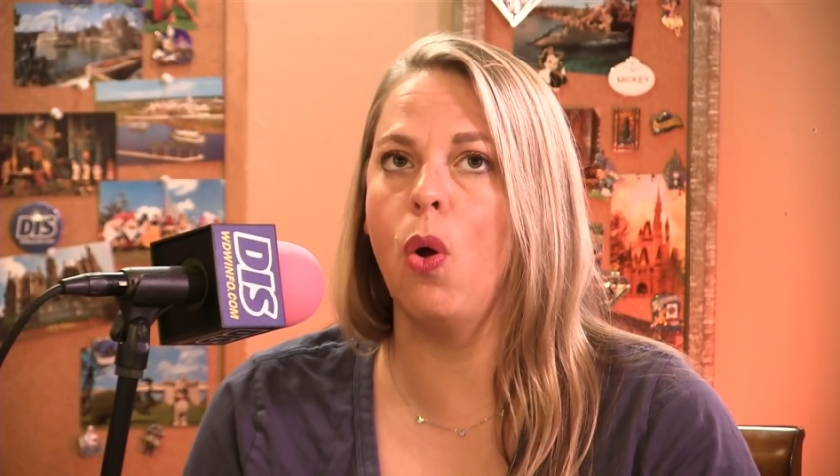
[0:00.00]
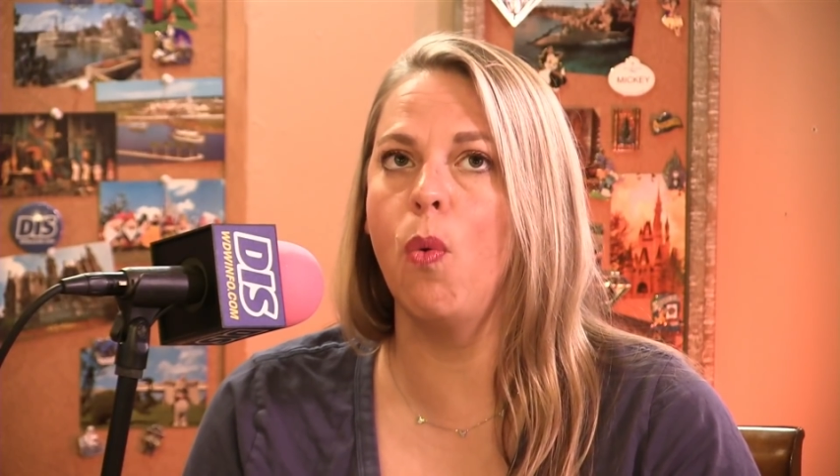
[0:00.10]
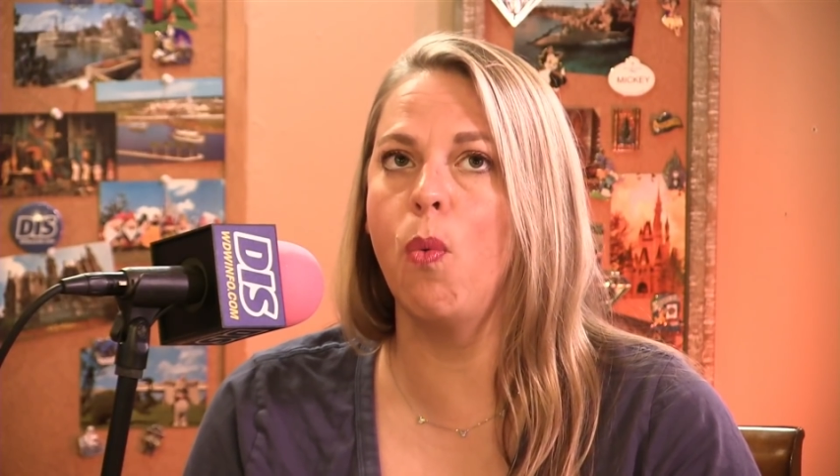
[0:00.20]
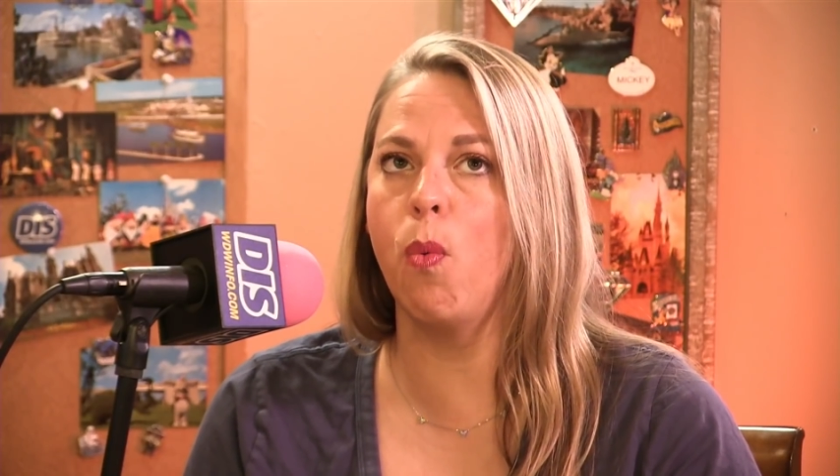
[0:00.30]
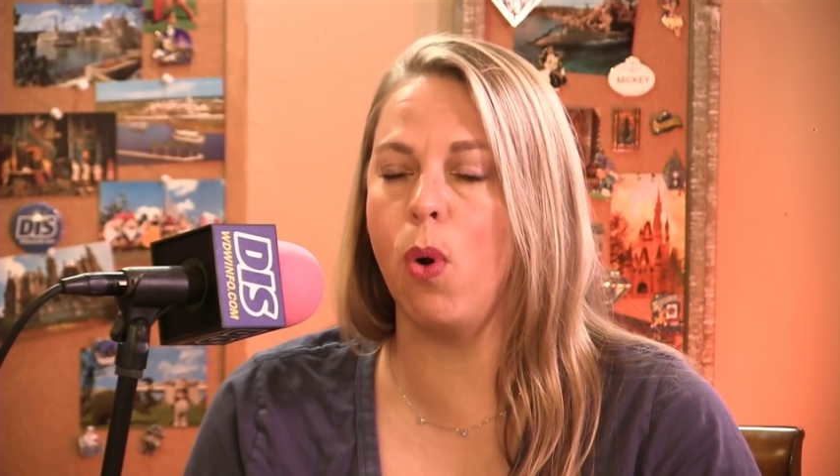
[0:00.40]

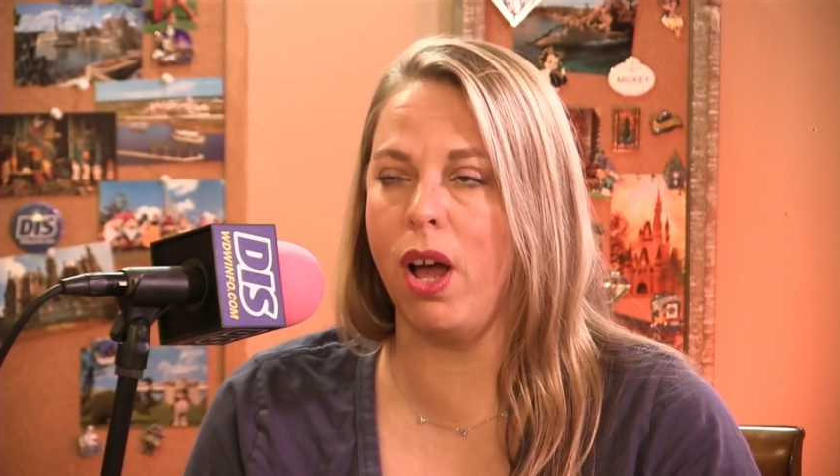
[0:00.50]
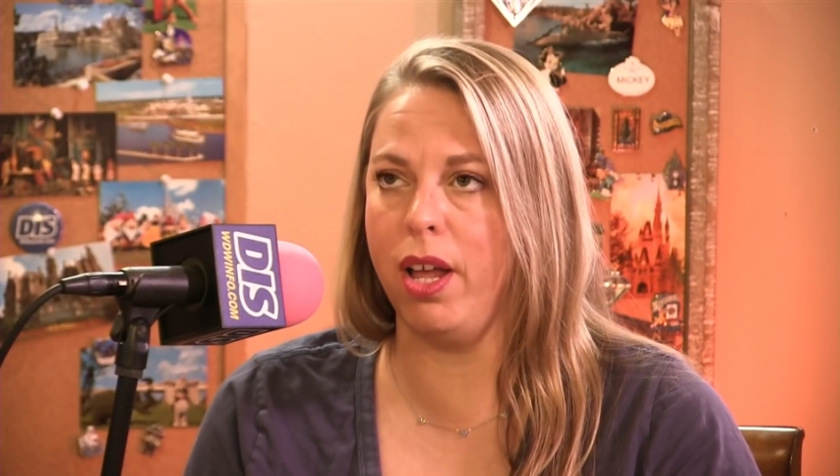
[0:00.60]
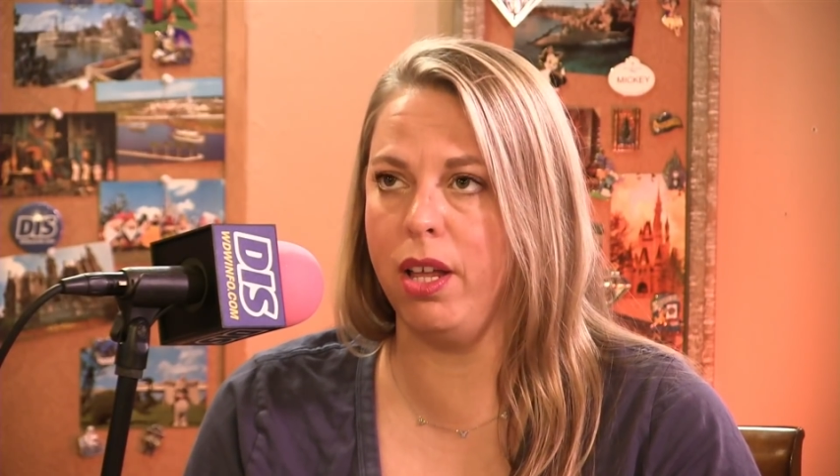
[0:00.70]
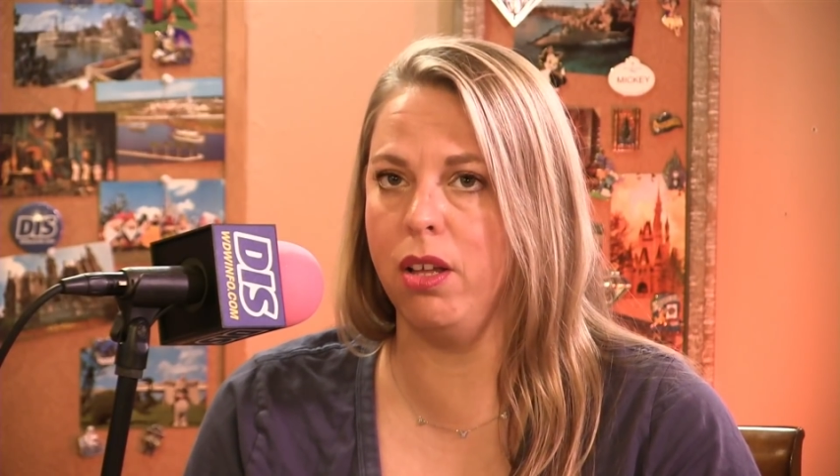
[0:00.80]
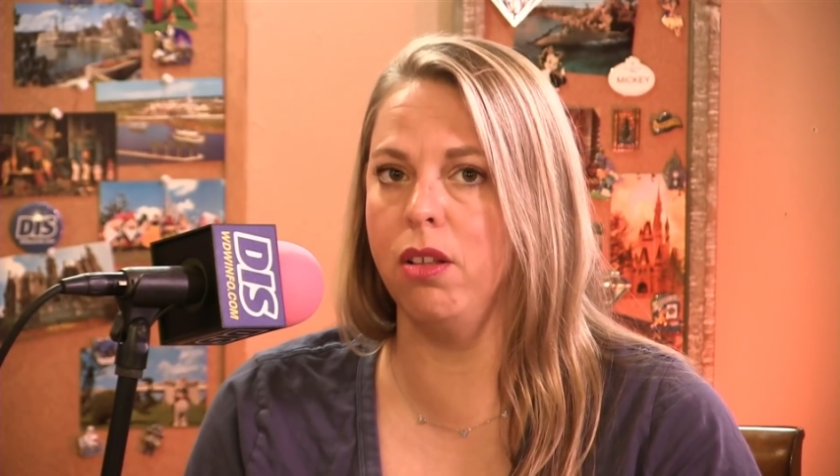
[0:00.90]

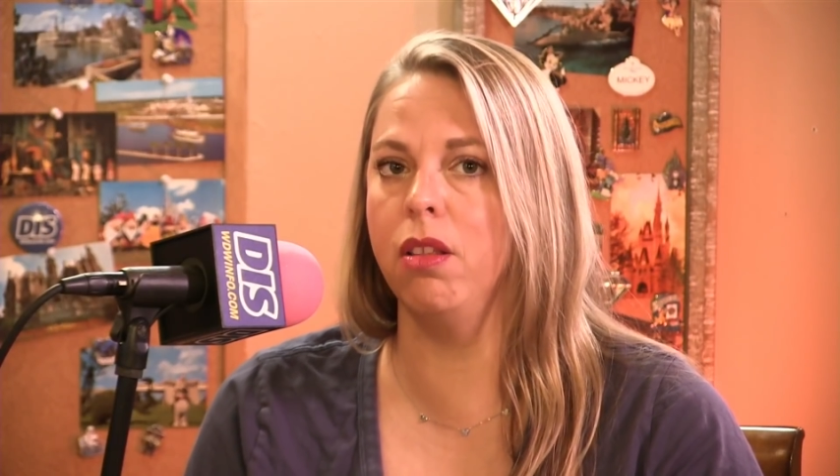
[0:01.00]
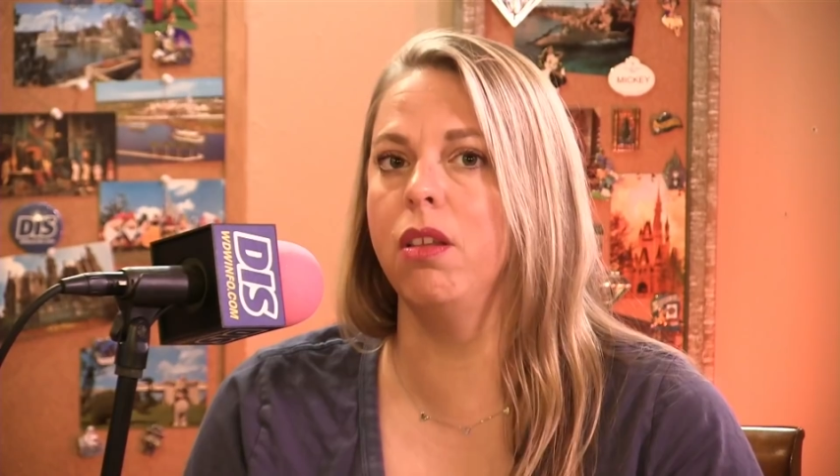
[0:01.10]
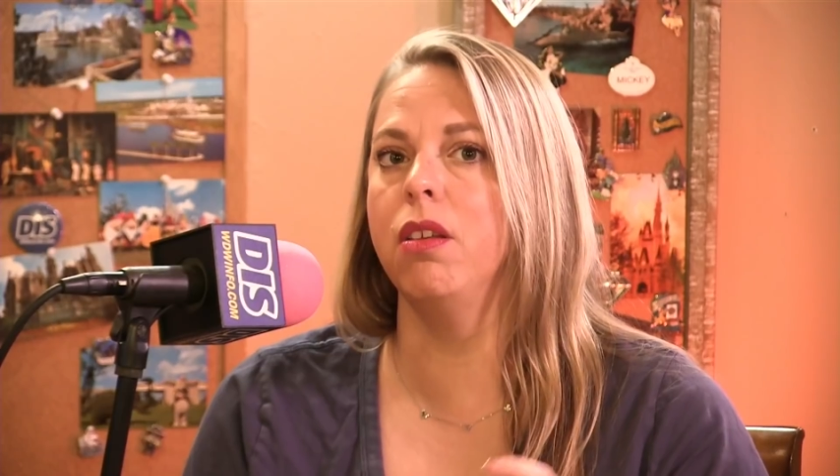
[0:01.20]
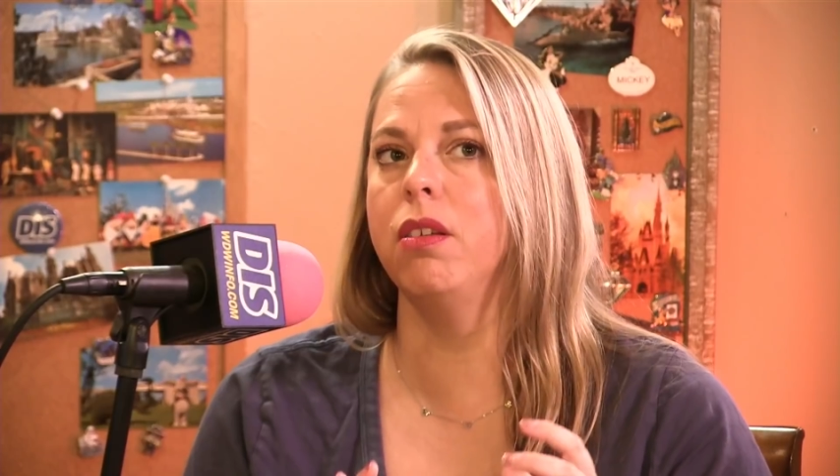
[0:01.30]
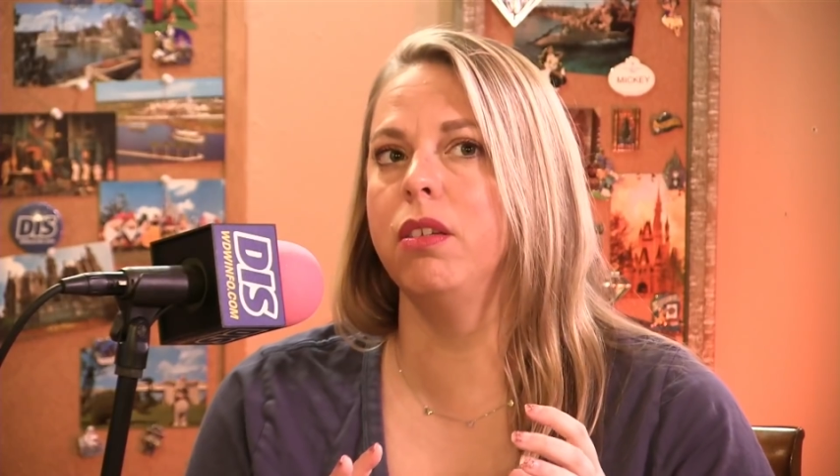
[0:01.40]
while
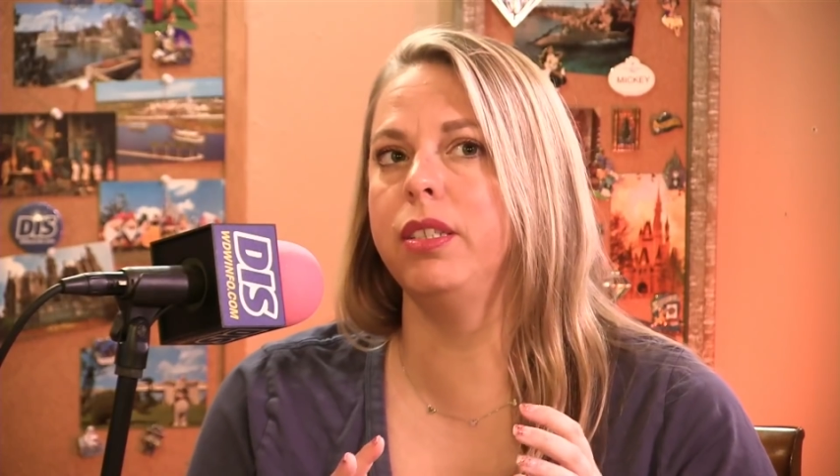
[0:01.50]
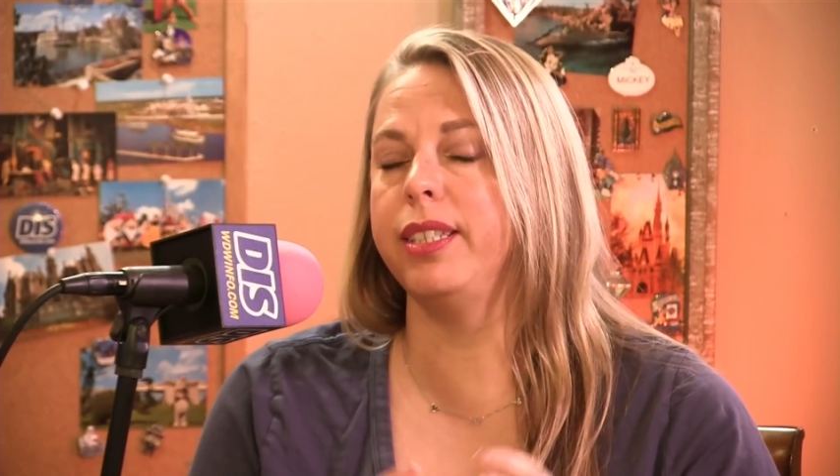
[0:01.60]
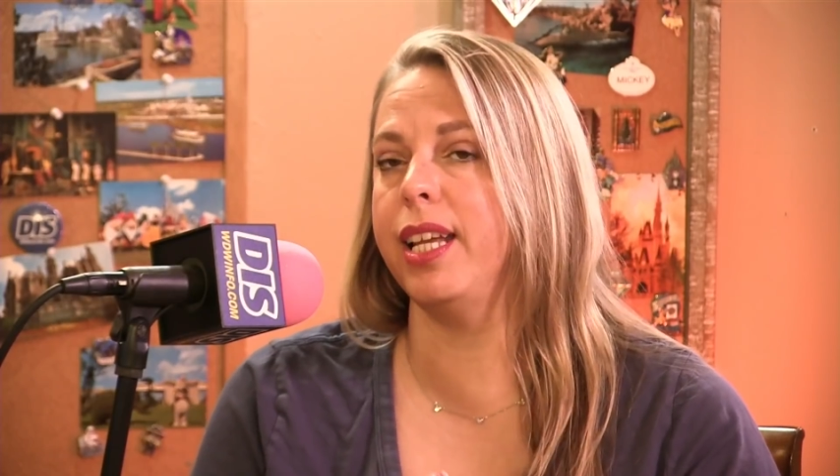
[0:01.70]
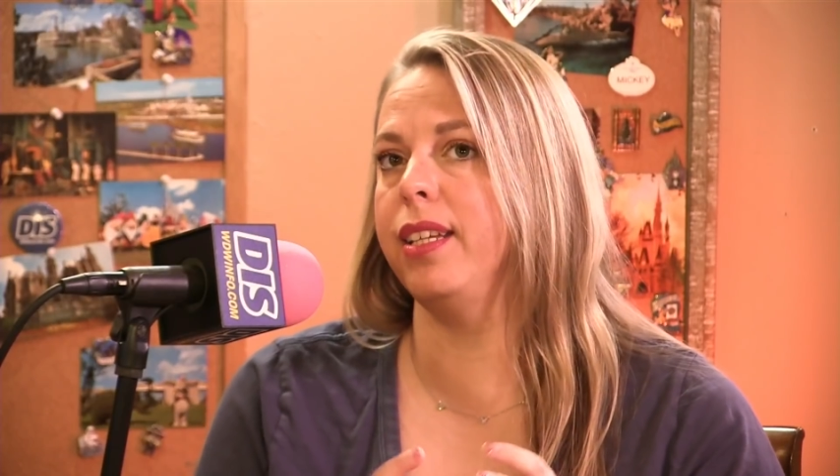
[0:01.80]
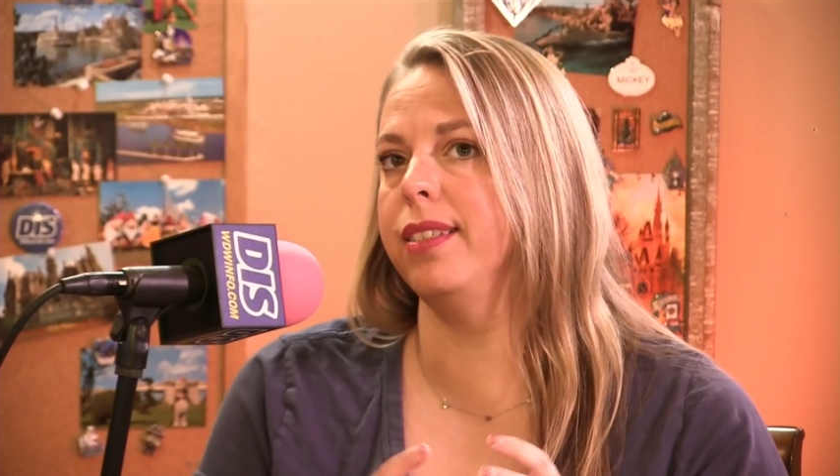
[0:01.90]

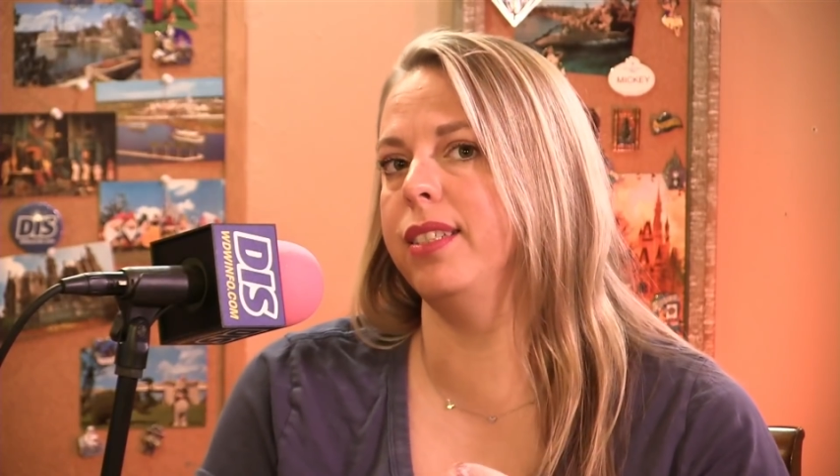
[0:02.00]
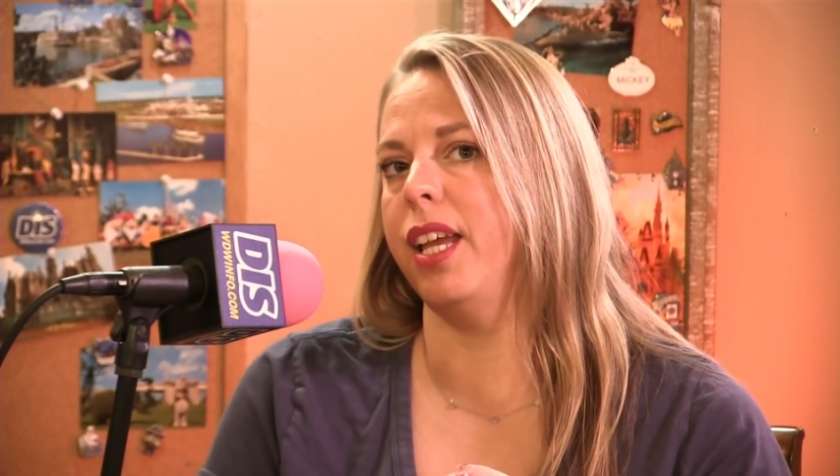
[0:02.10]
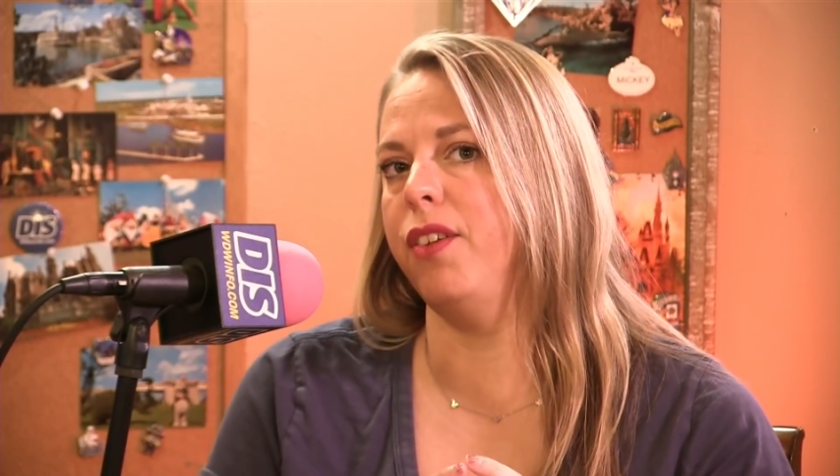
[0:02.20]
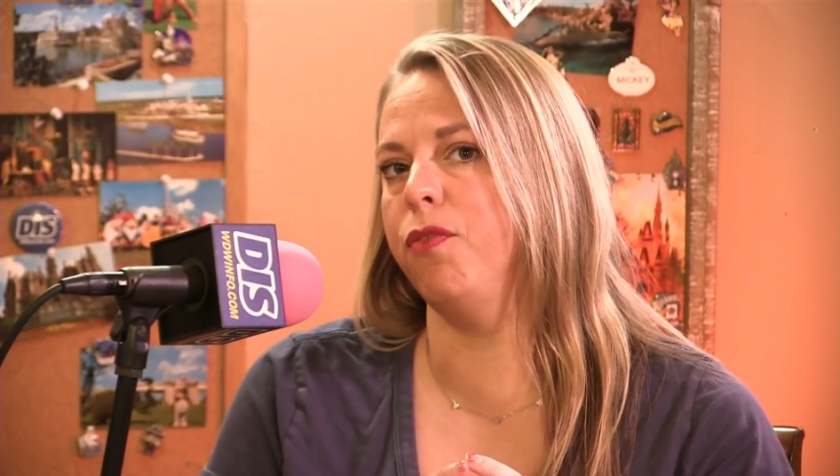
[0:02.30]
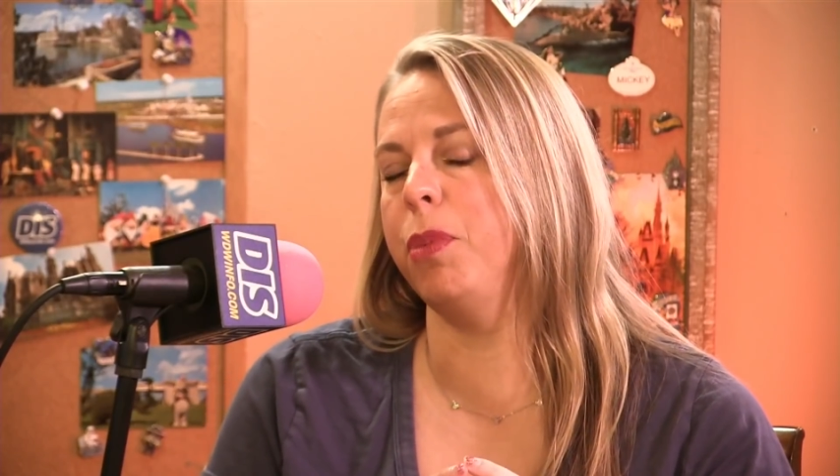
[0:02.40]
staying safe,